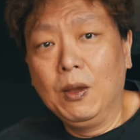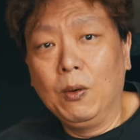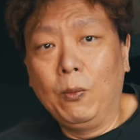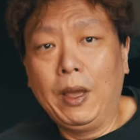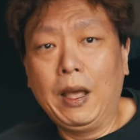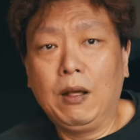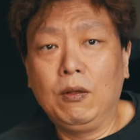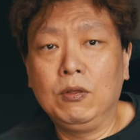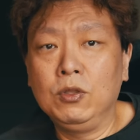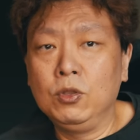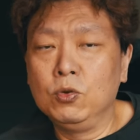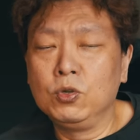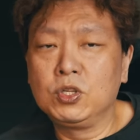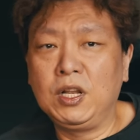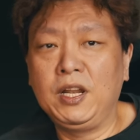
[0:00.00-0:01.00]
Well,
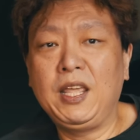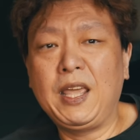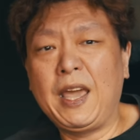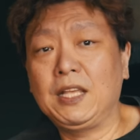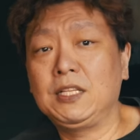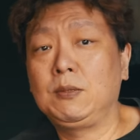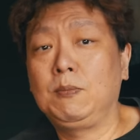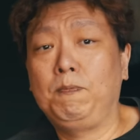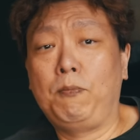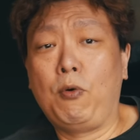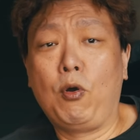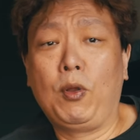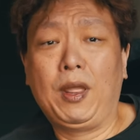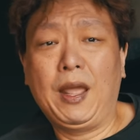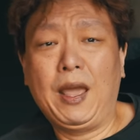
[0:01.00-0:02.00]
usually
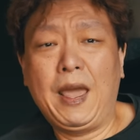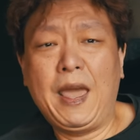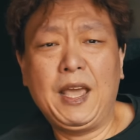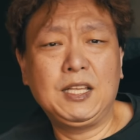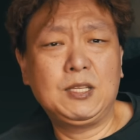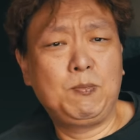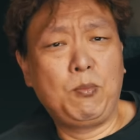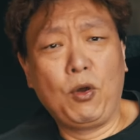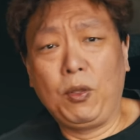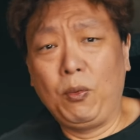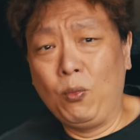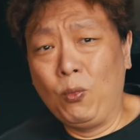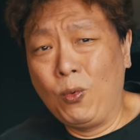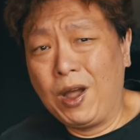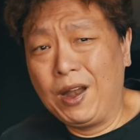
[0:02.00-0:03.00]

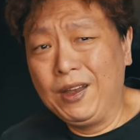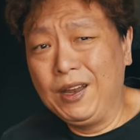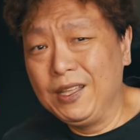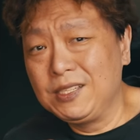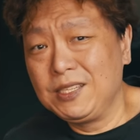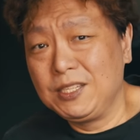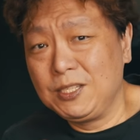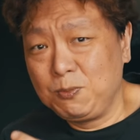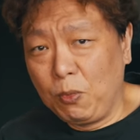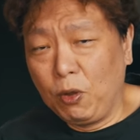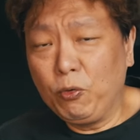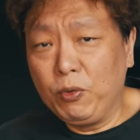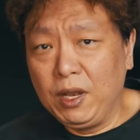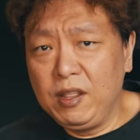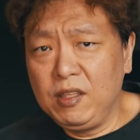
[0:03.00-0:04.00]
X.X.1 is a
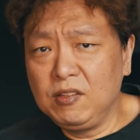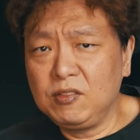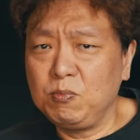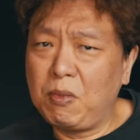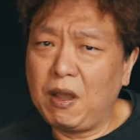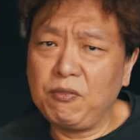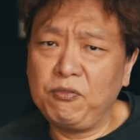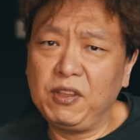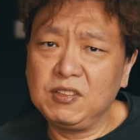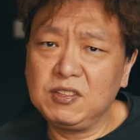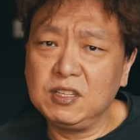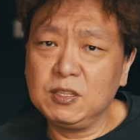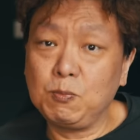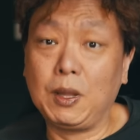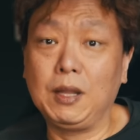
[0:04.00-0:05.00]
small release, bug
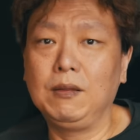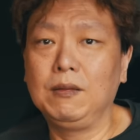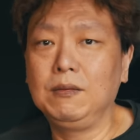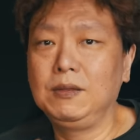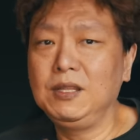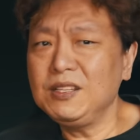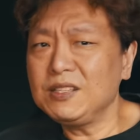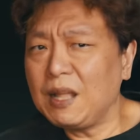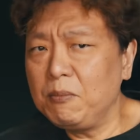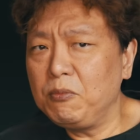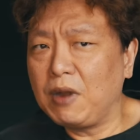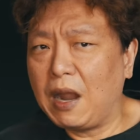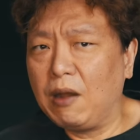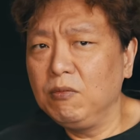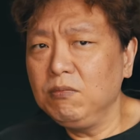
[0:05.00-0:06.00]
fixes, but this time
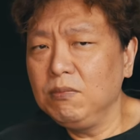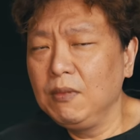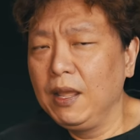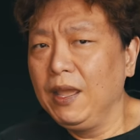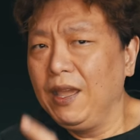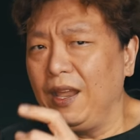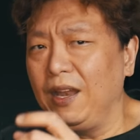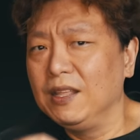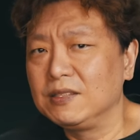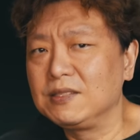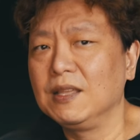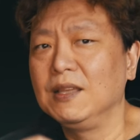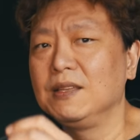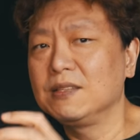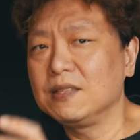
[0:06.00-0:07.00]
round, it
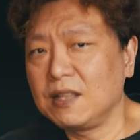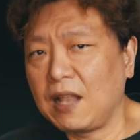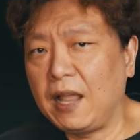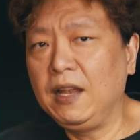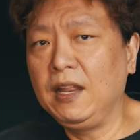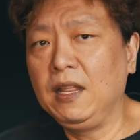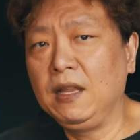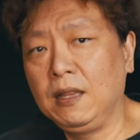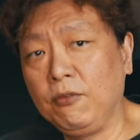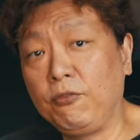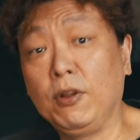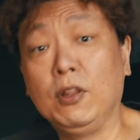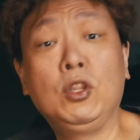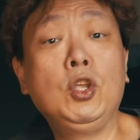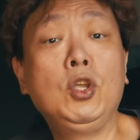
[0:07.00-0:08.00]
is slightly
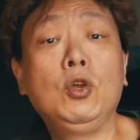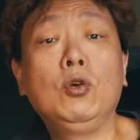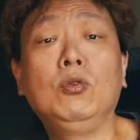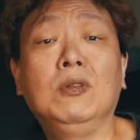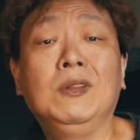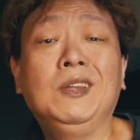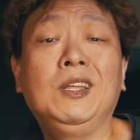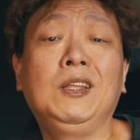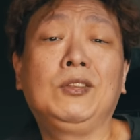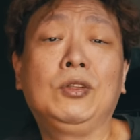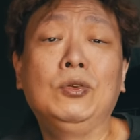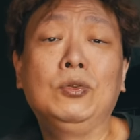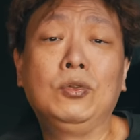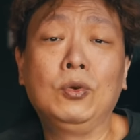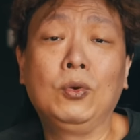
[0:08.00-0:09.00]
different. Do you need
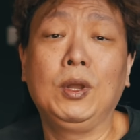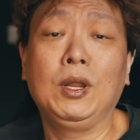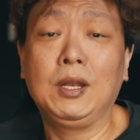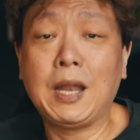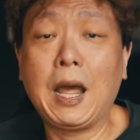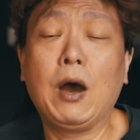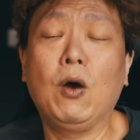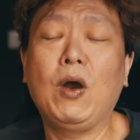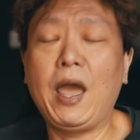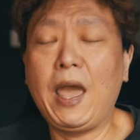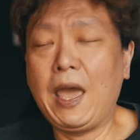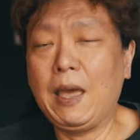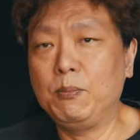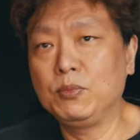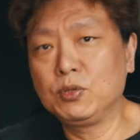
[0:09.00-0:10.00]
to do it now?
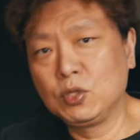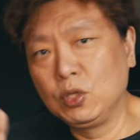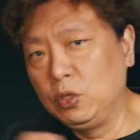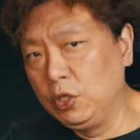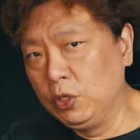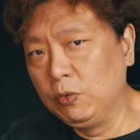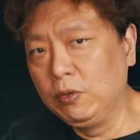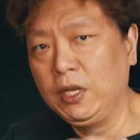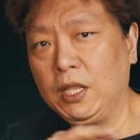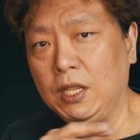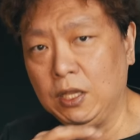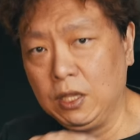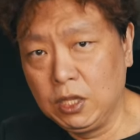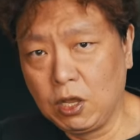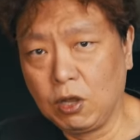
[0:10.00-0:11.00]
Absolutely
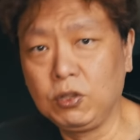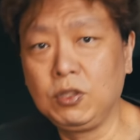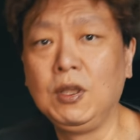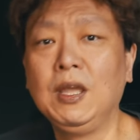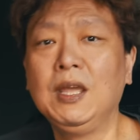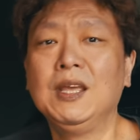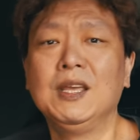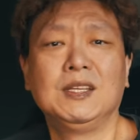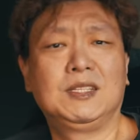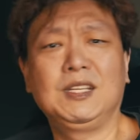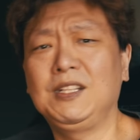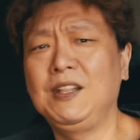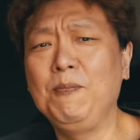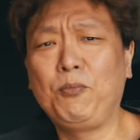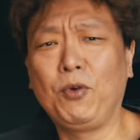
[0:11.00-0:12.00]
not.
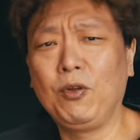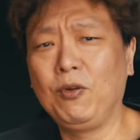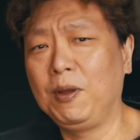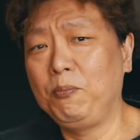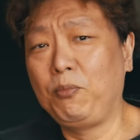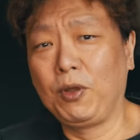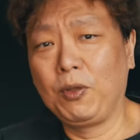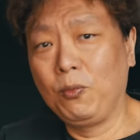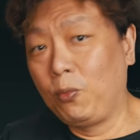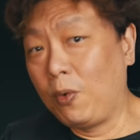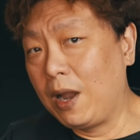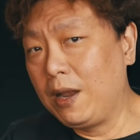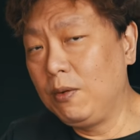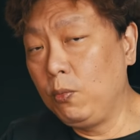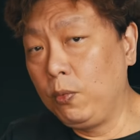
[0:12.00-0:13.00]

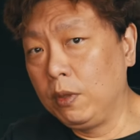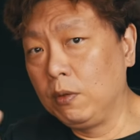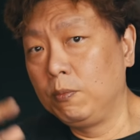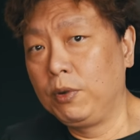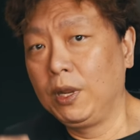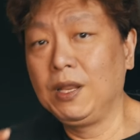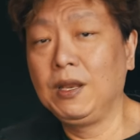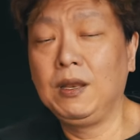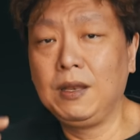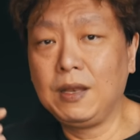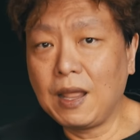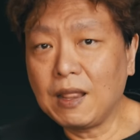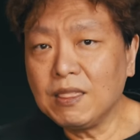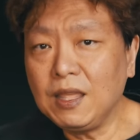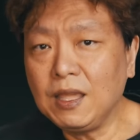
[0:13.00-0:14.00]
16.1.1 will bring
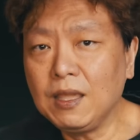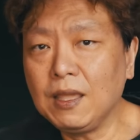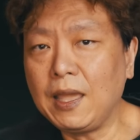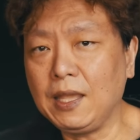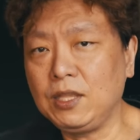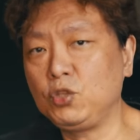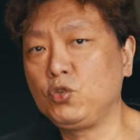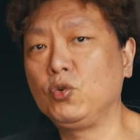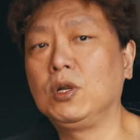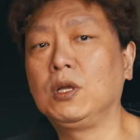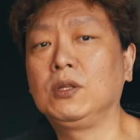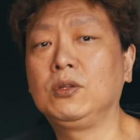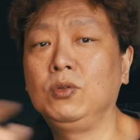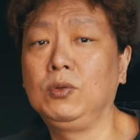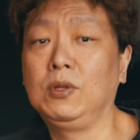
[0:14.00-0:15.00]
nothing
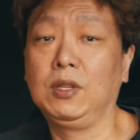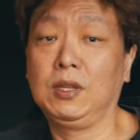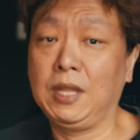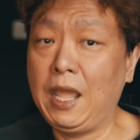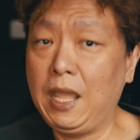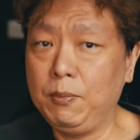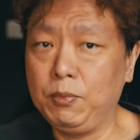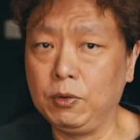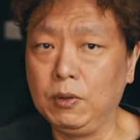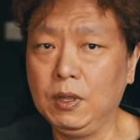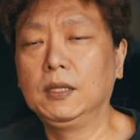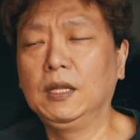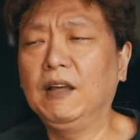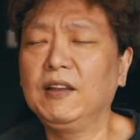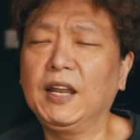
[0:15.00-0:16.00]
extra to the table.
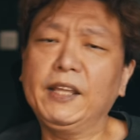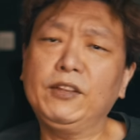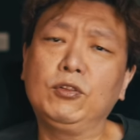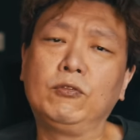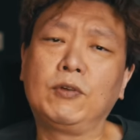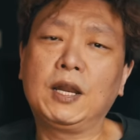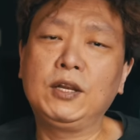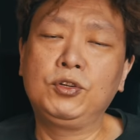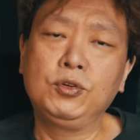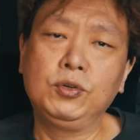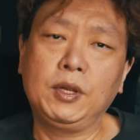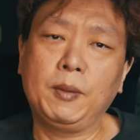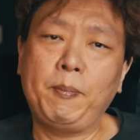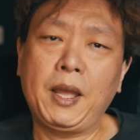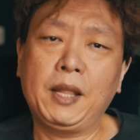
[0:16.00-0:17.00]
Now, I'd like to run through
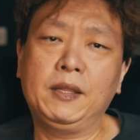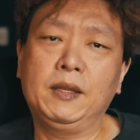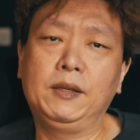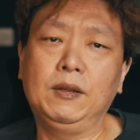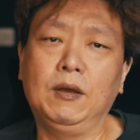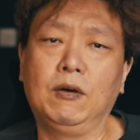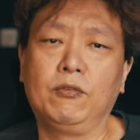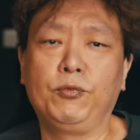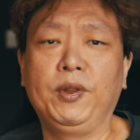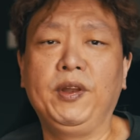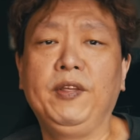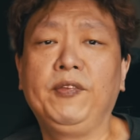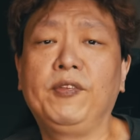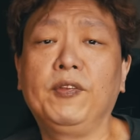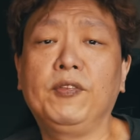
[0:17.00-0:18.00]
the pattern of
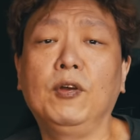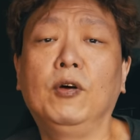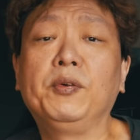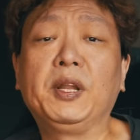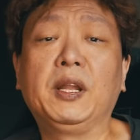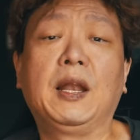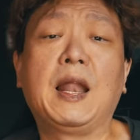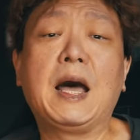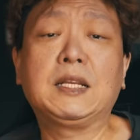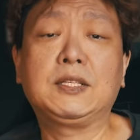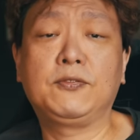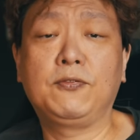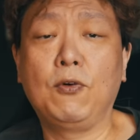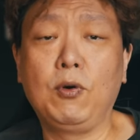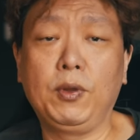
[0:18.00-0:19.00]
releases over the
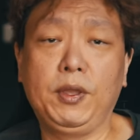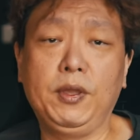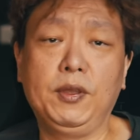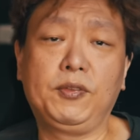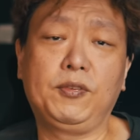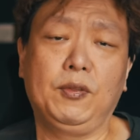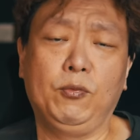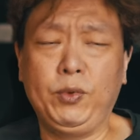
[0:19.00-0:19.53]
last 4 years.